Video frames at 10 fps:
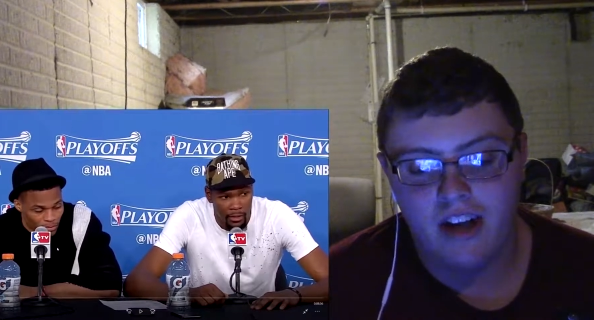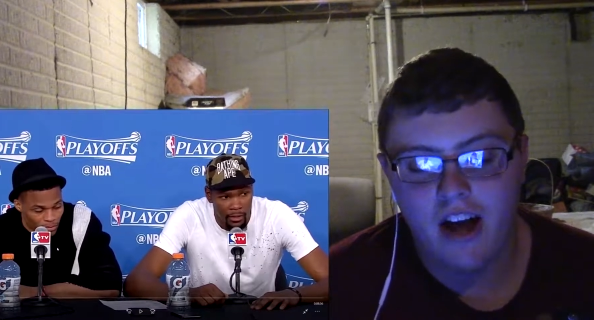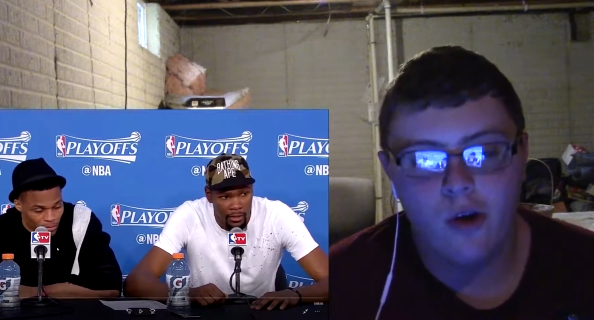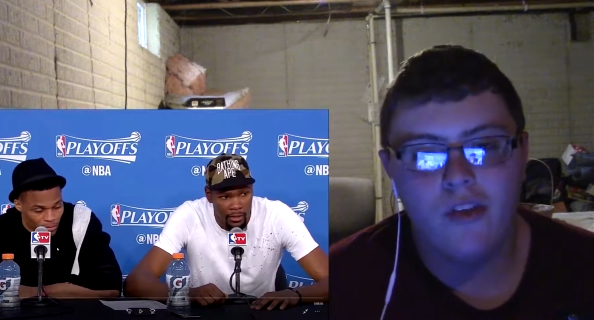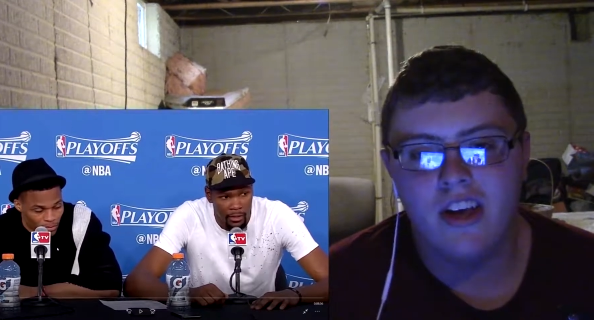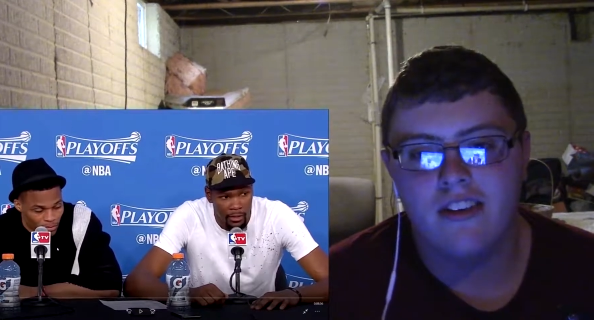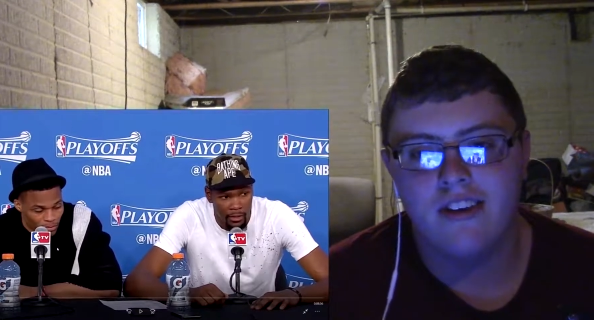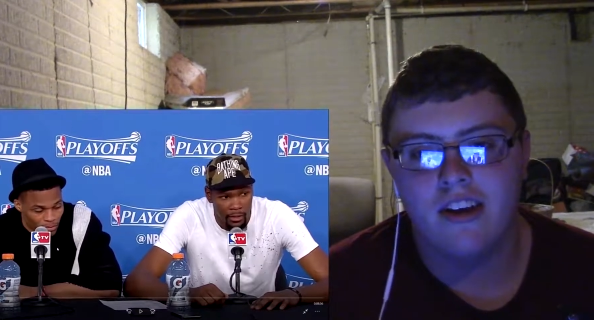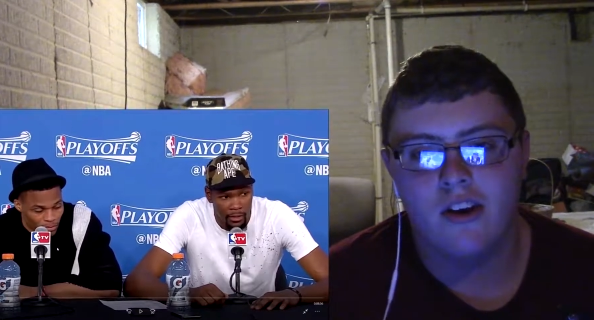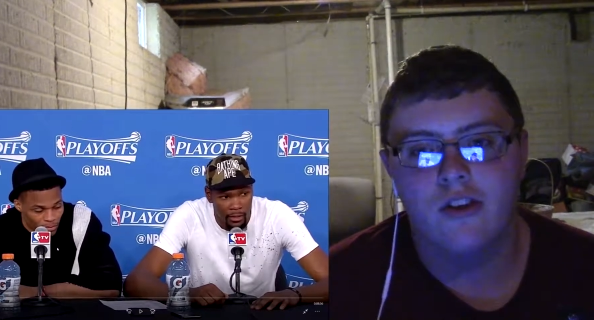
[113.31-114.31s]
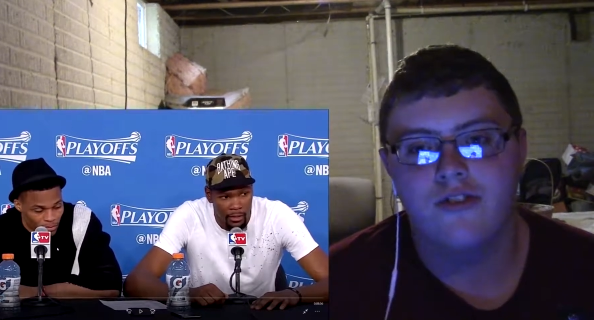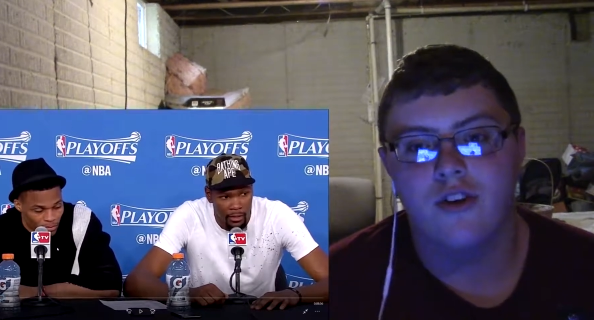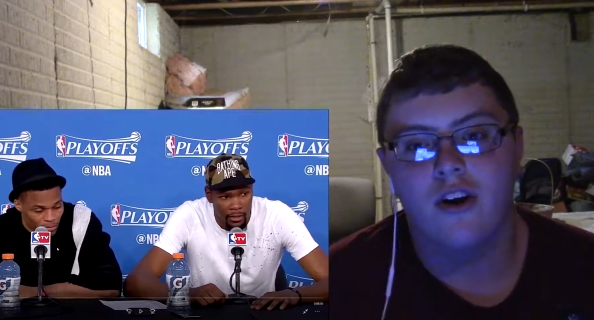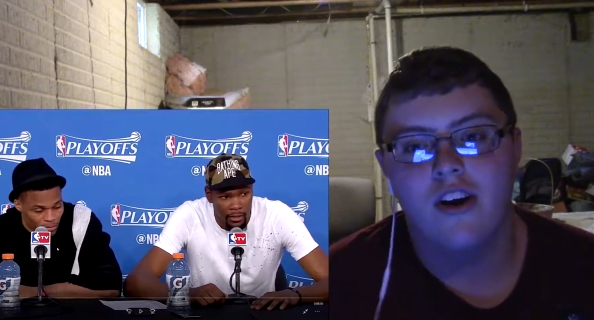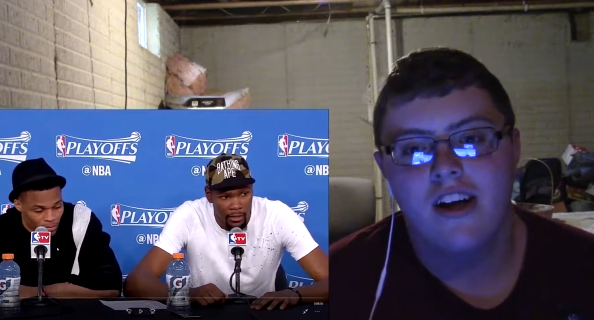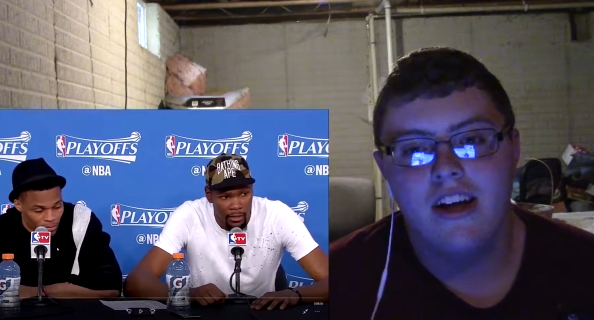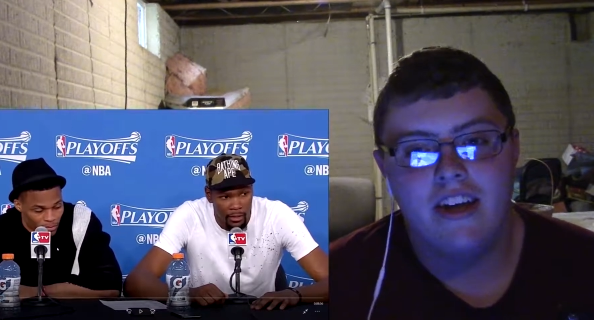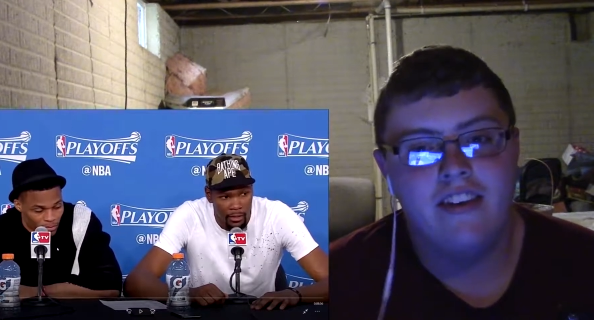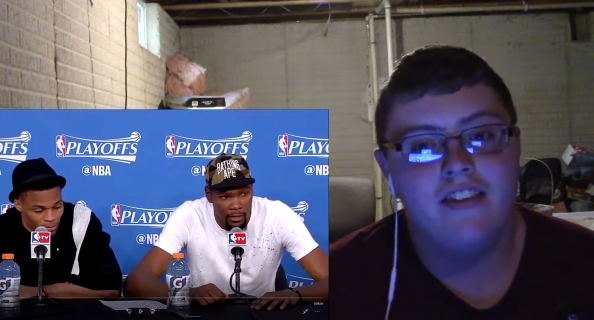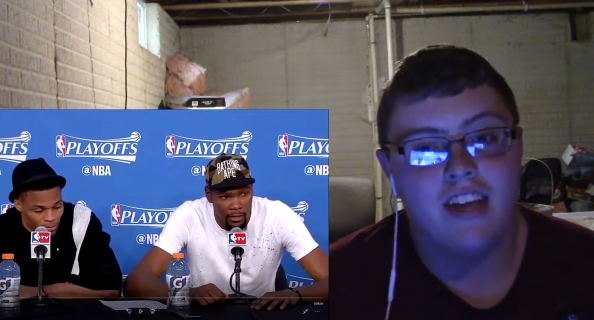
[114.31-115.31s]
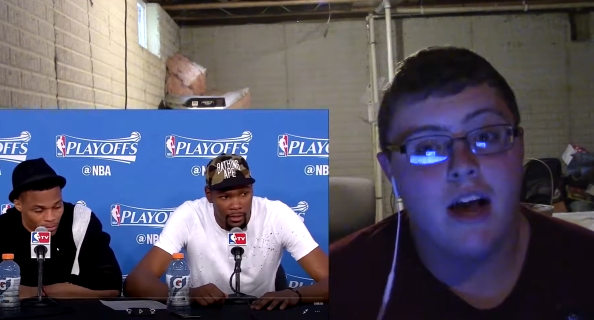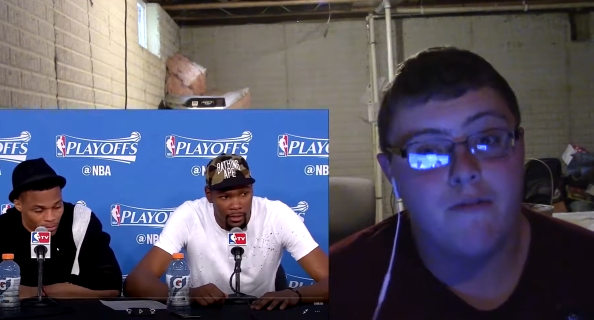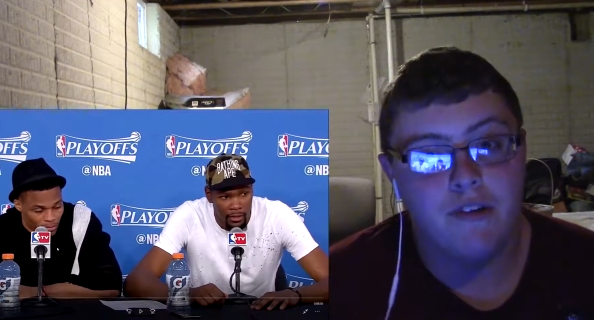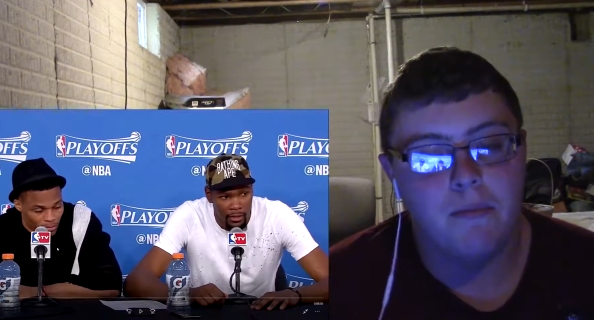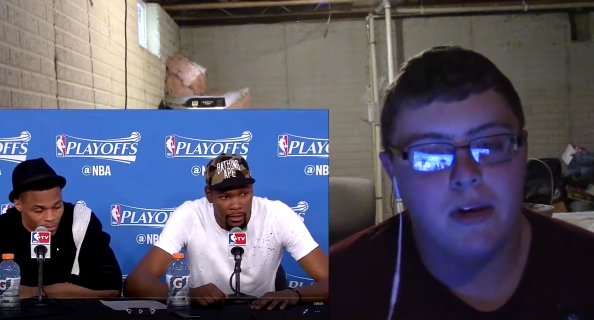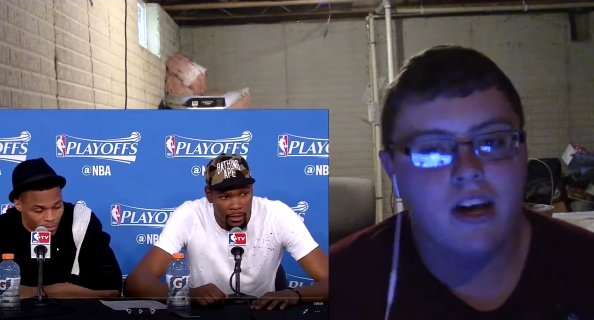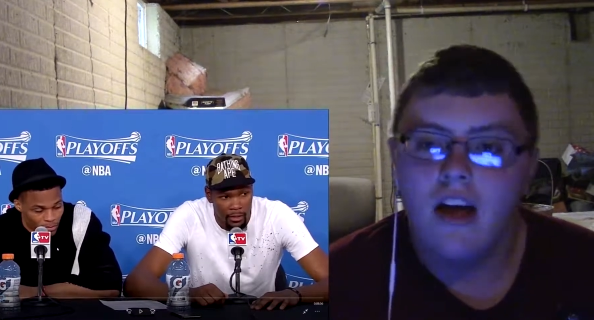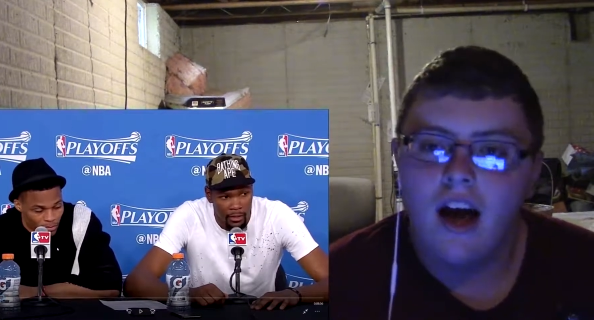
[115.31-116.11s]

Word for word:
Speaker 1: Not only is he an all-star, he's the MVP.